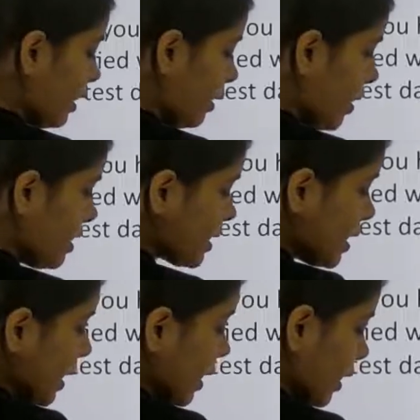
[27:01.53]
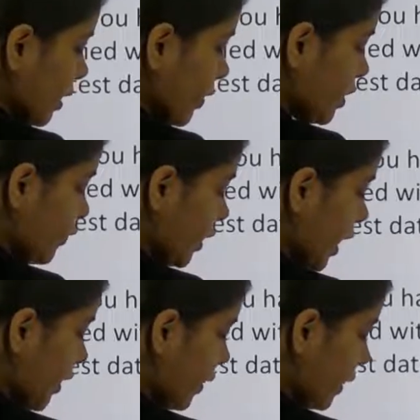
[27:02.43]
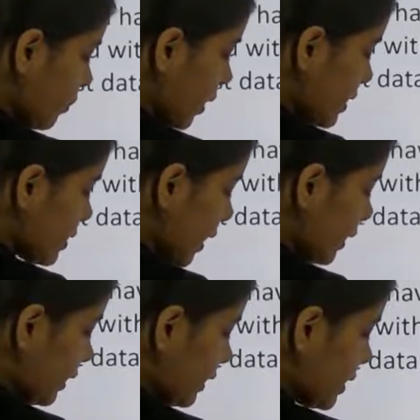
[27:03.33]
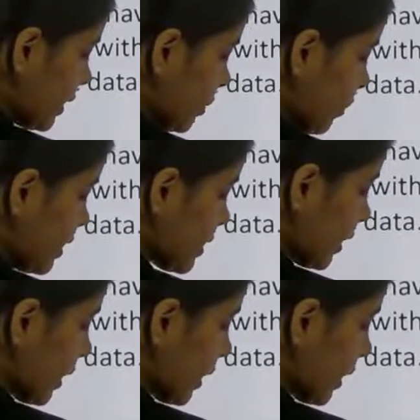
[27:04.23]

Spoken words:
emails, in which we have emails, and these emails are